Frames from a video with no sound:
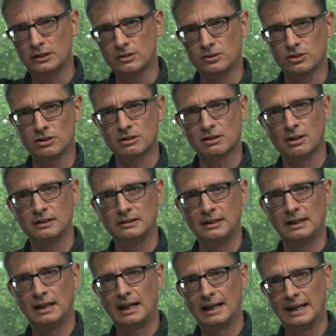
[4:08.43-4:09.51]
there's a slight
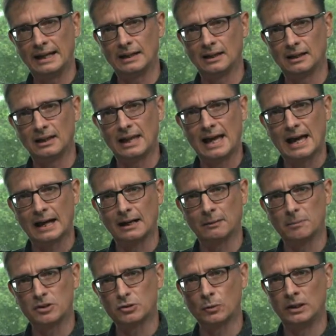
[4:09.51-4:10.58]
delay, a lag
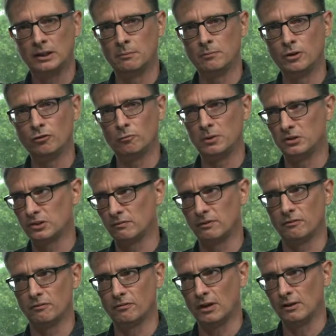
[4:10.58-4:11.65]
between the movement
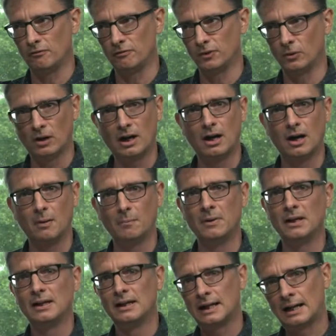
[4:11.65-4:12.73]
of your arm
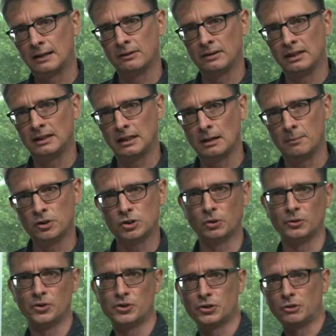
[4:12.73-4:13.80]
and the image
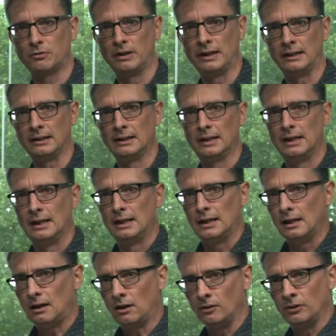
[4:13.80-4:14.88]
on the screen.
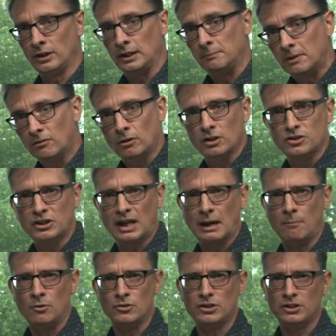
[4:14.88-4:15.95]
On the mirrorless
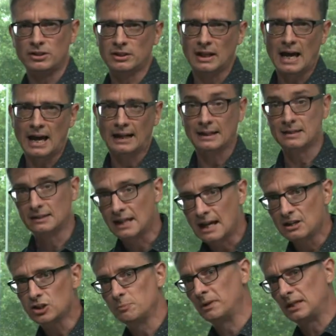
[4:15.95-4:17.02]
cameras, this lag is
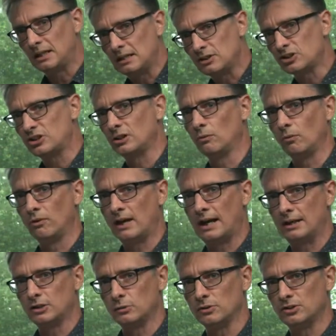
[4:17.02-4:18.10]
less, but it is still there
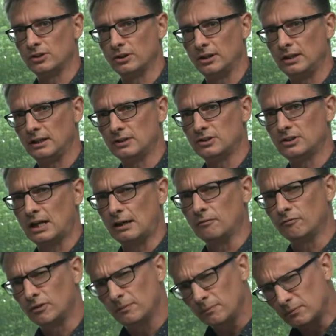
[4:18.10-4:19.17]
to a certain extent.
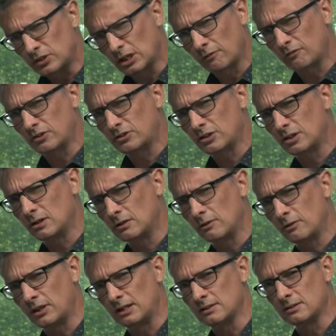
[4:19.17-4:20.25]
So for certain
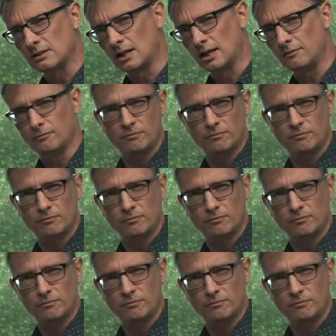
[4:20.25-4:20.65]
things like